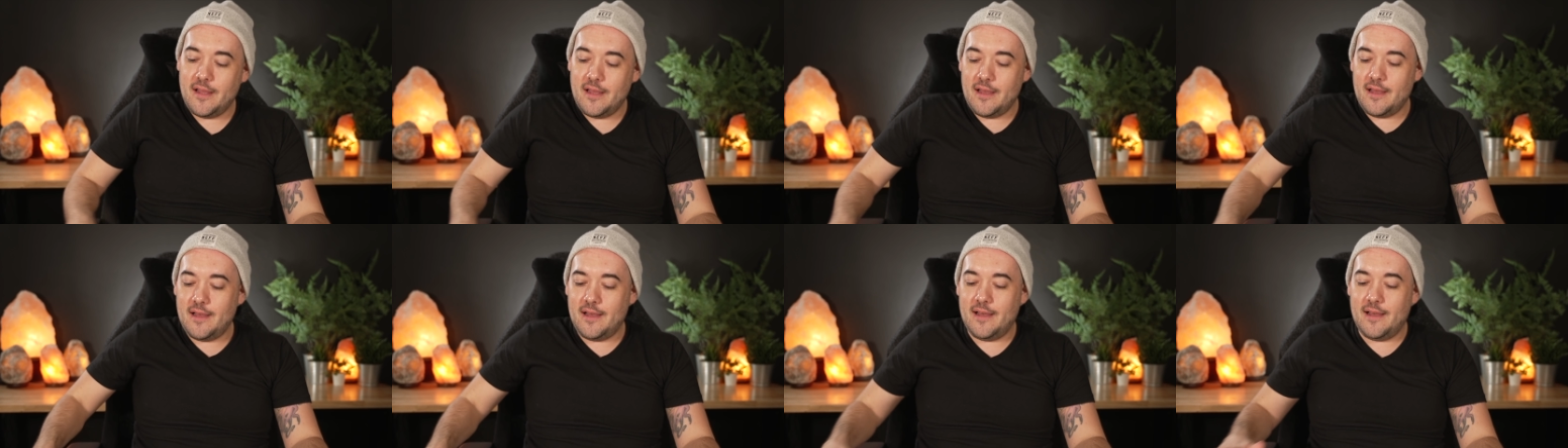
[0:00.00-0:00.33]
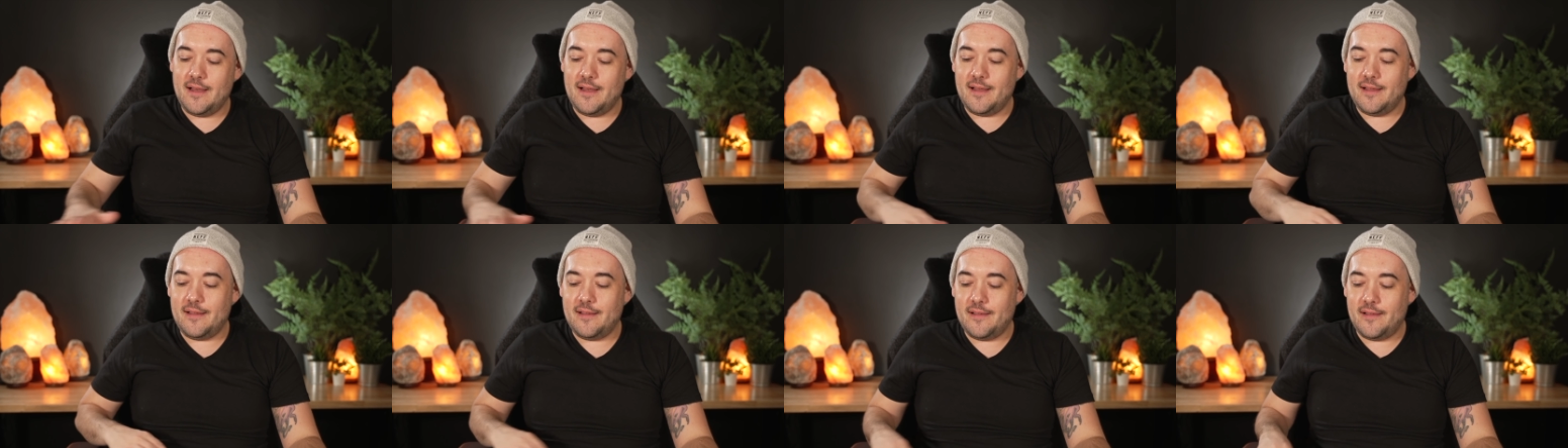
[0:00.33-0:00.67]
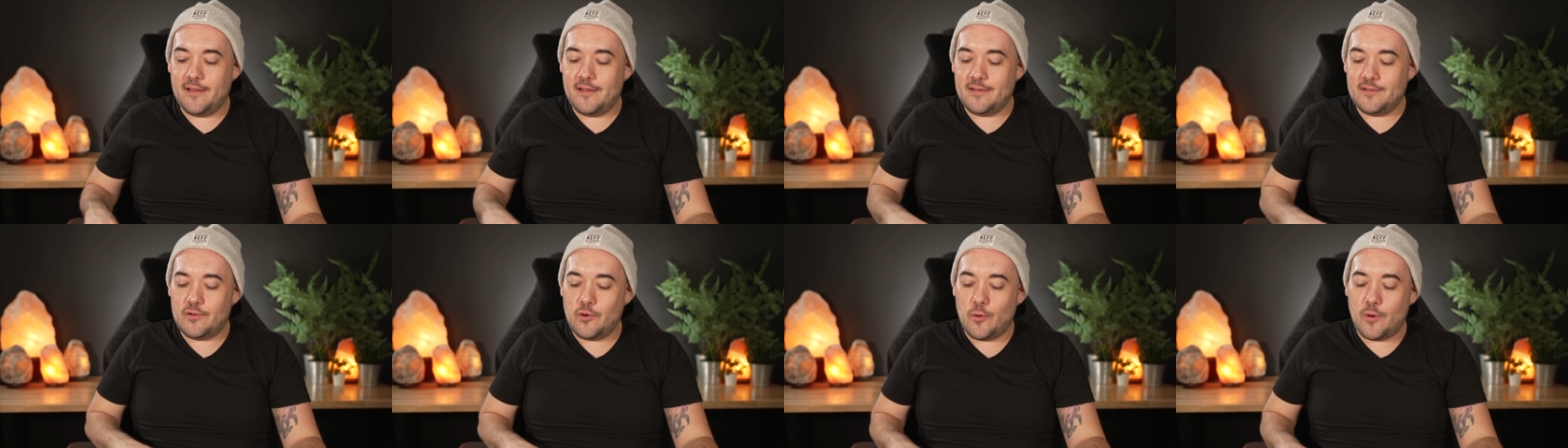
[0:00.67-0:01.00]
uh,
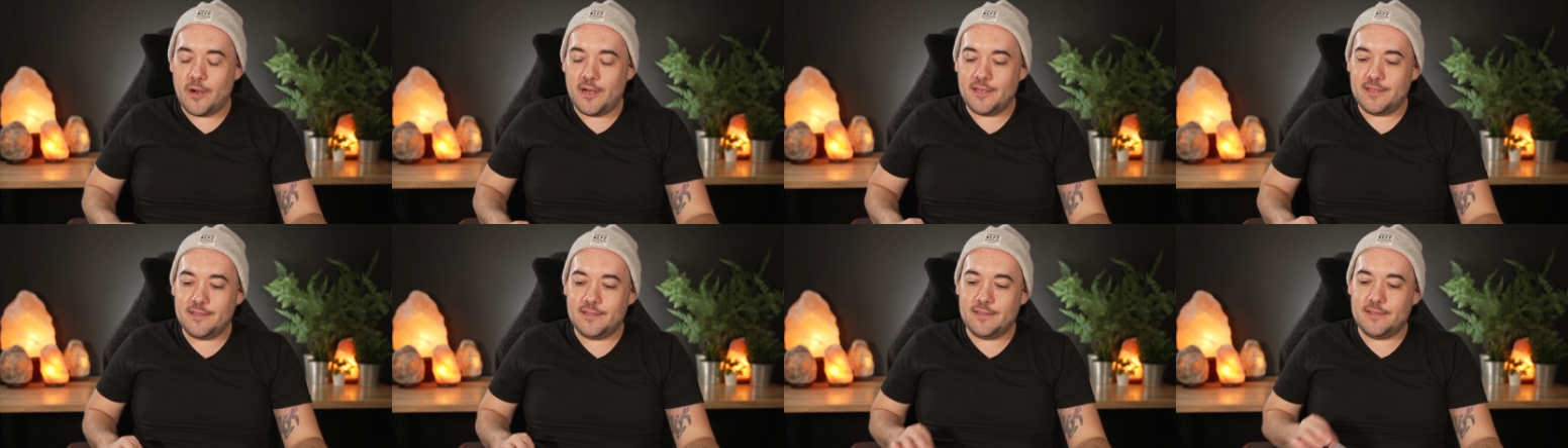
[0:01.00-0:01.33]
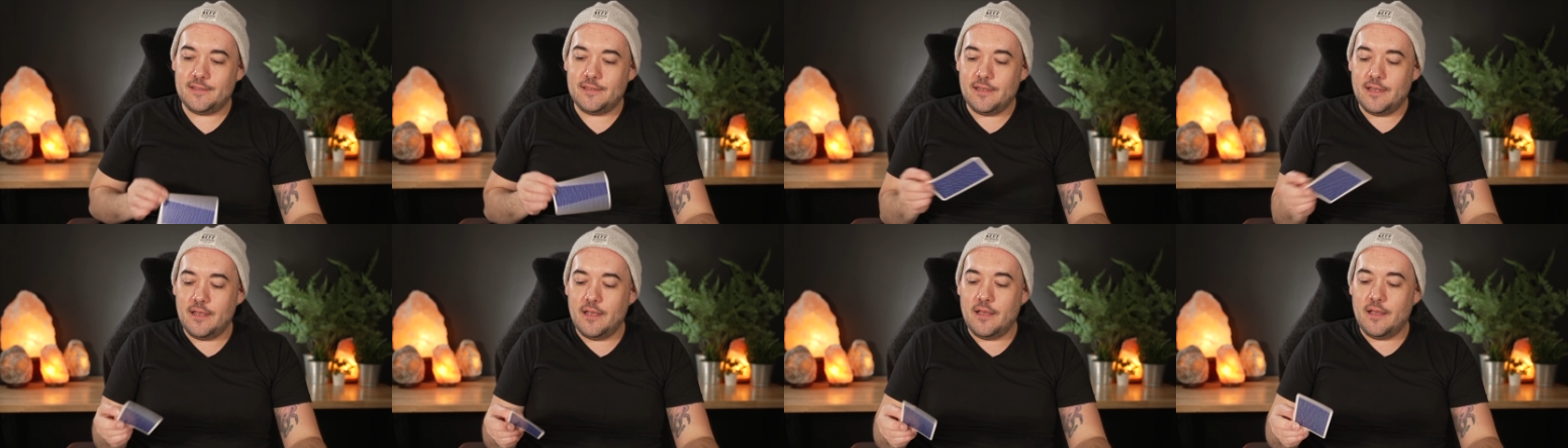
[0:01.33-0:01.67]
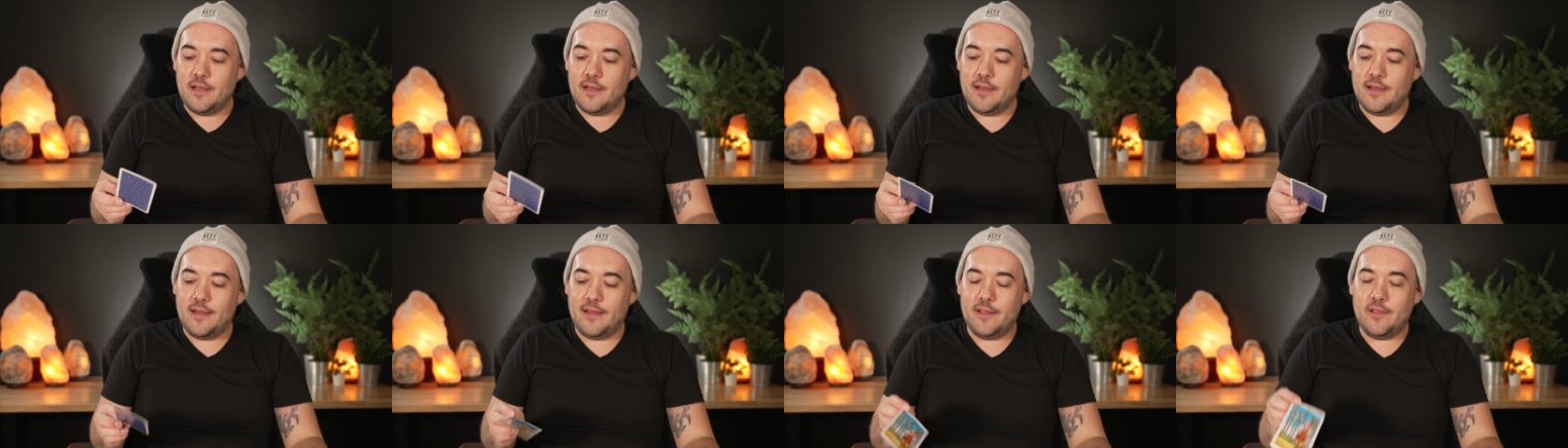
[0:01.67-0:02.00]
Taurus?
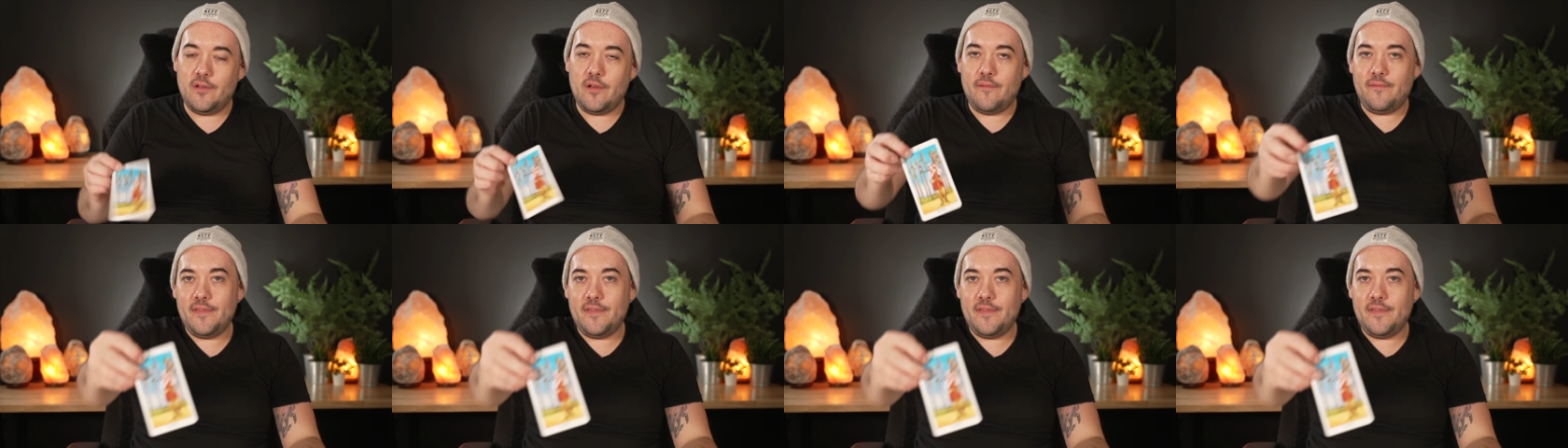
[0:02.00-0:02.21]
Uh, you have